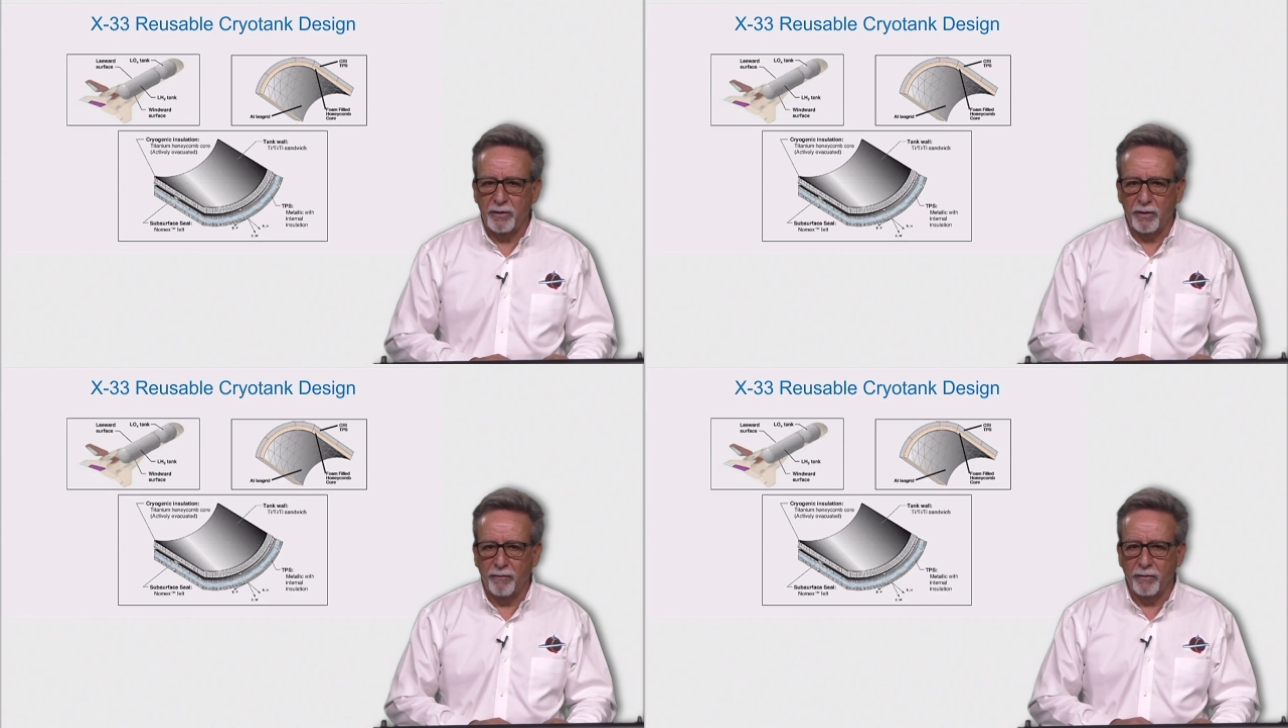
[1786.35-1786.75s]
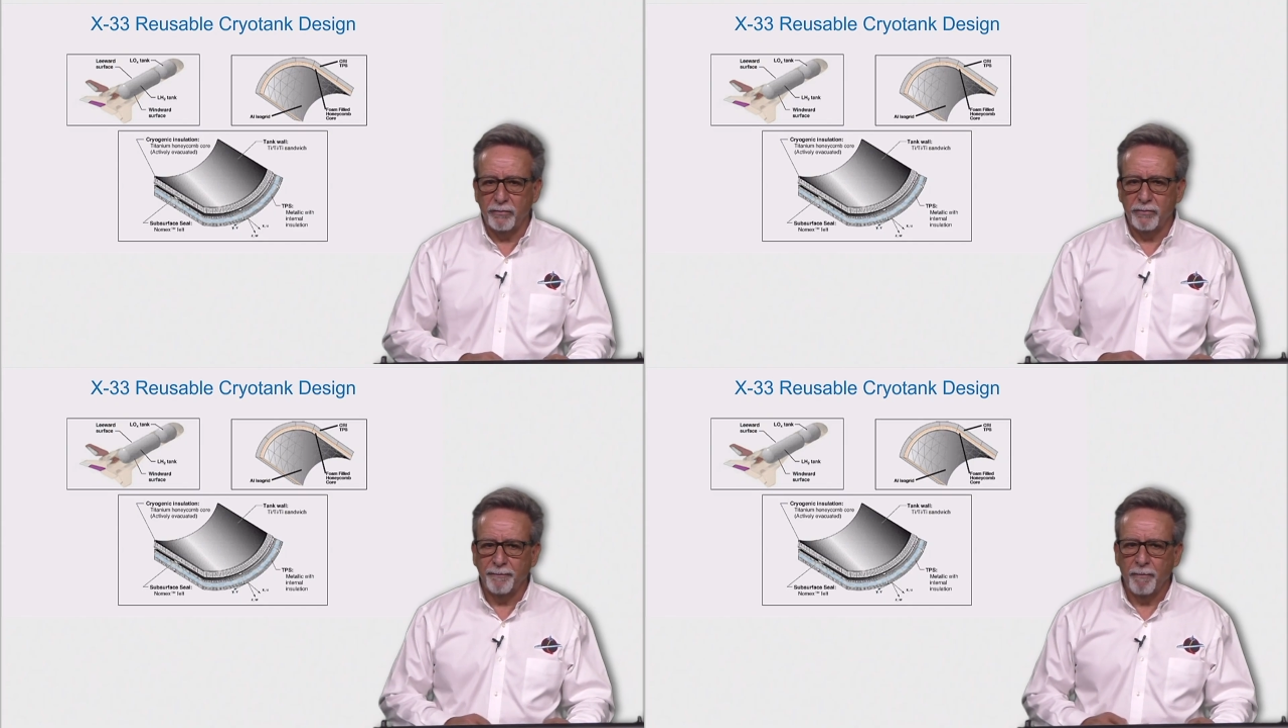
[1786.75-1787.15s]

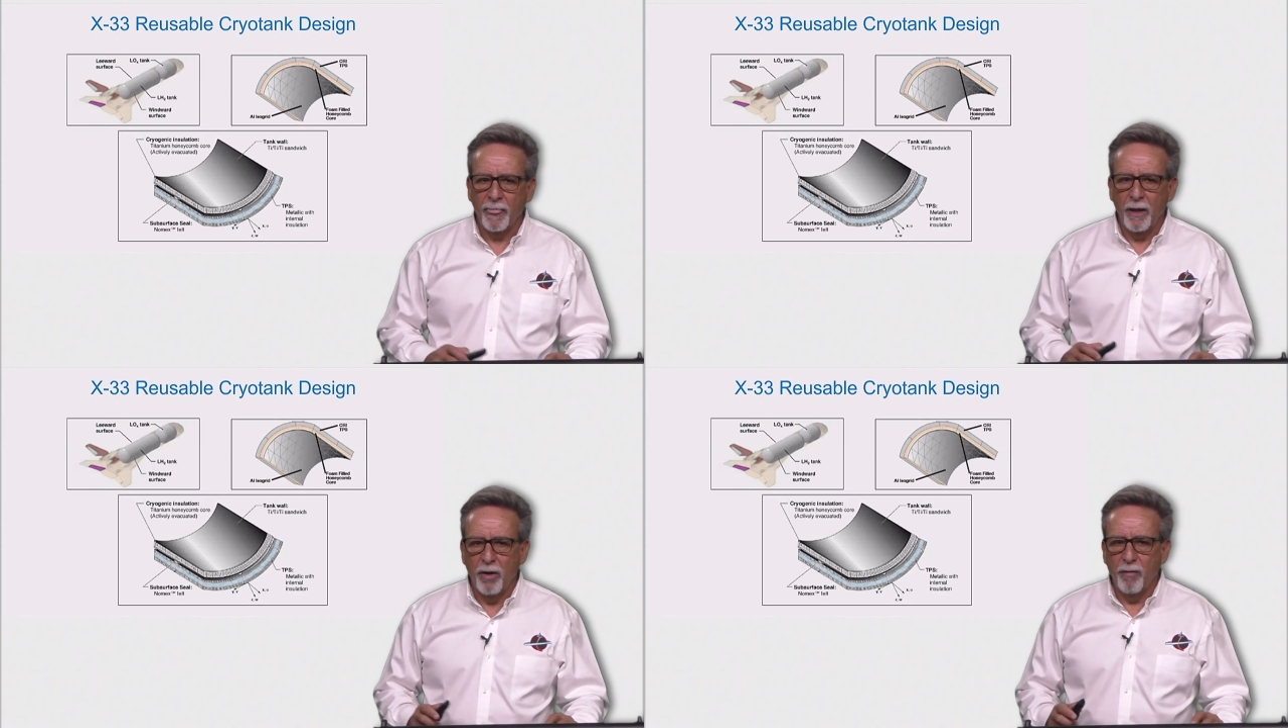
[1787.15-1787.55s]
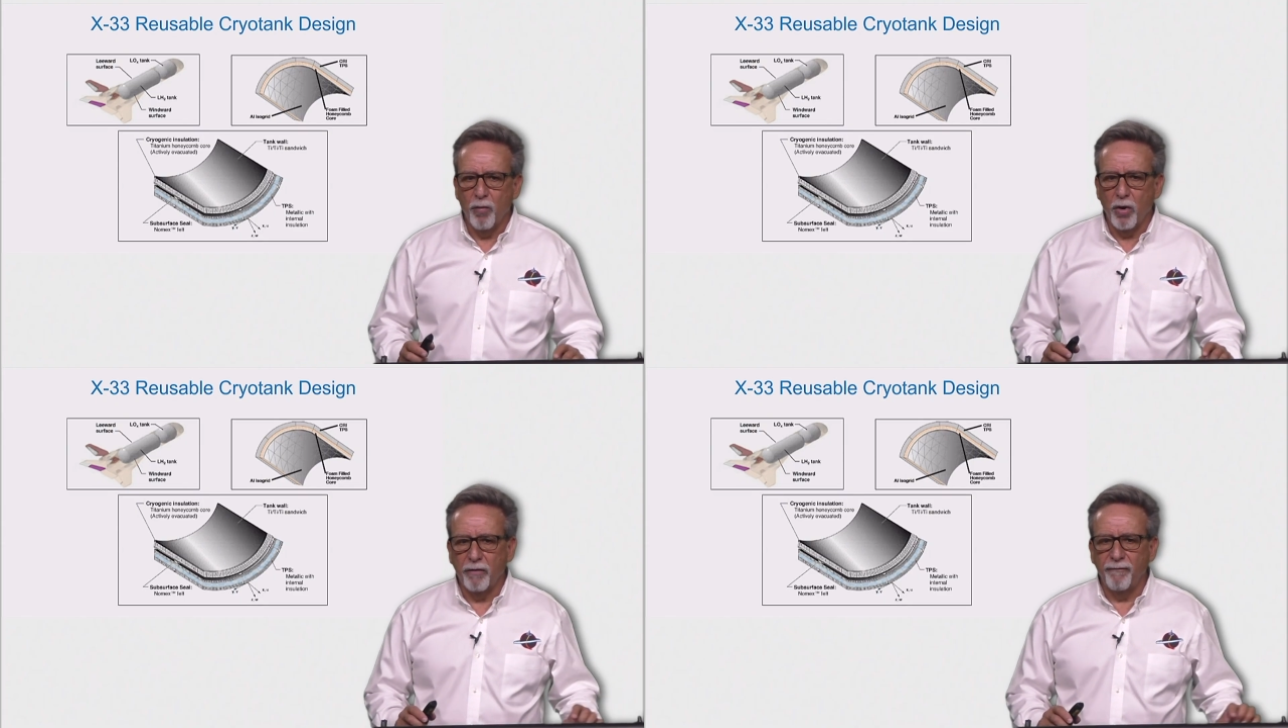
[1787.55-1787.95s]
materials,
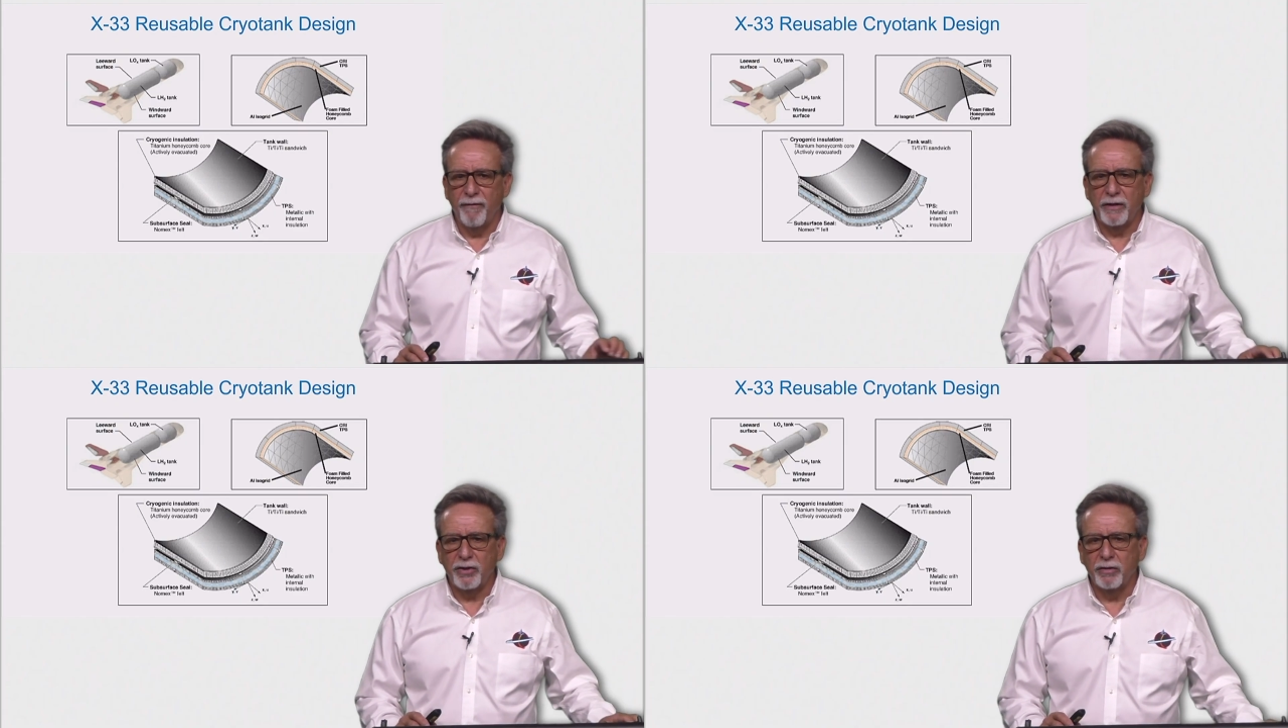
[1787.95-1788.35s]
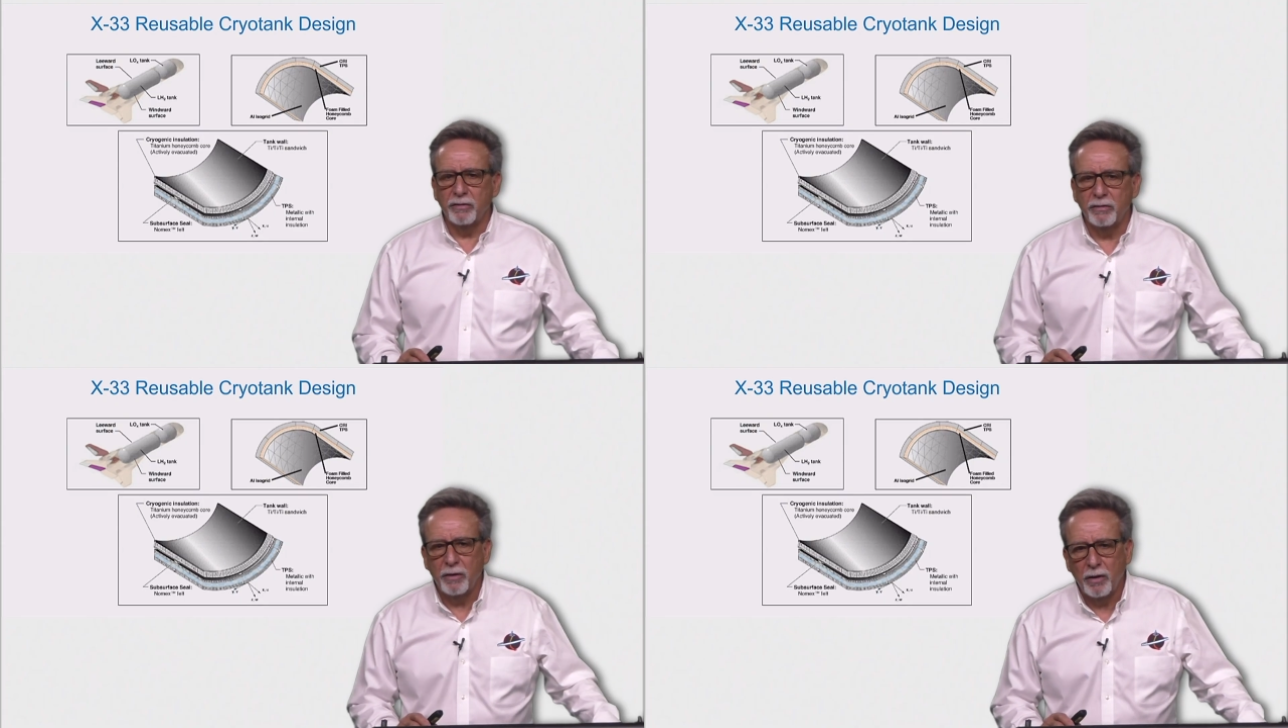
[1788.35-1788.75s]
more
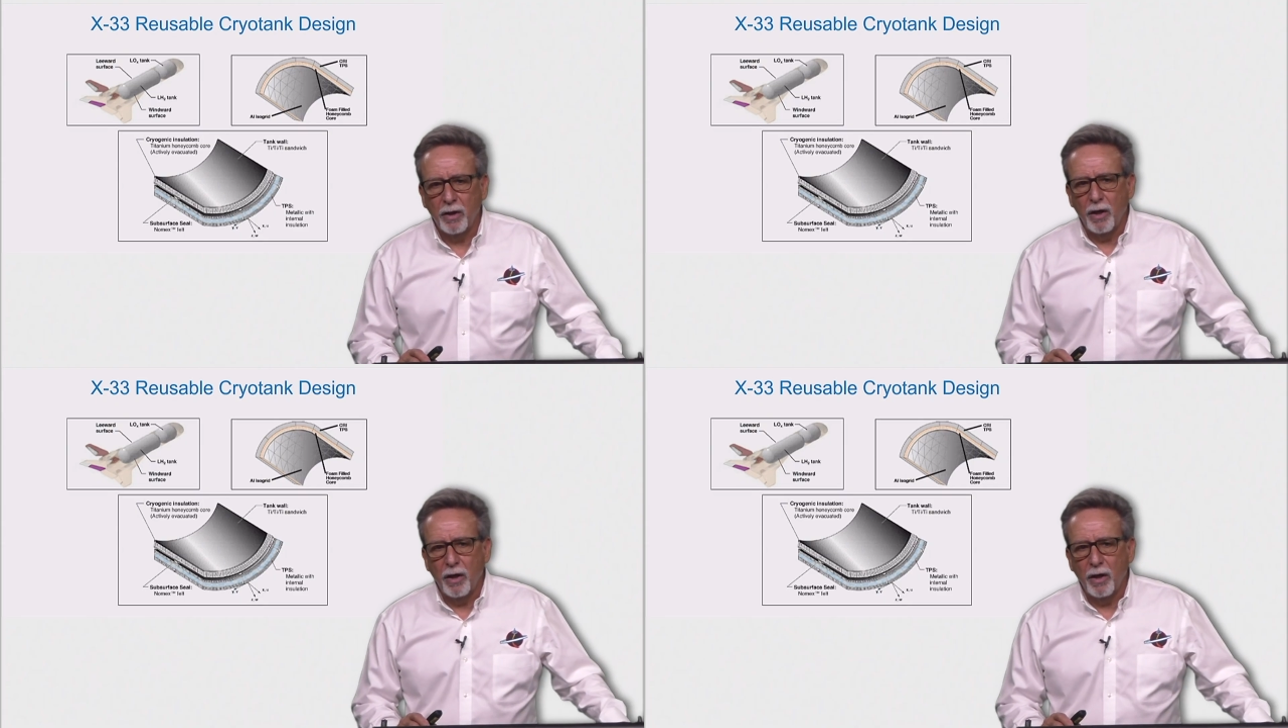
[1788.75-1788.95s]
conventional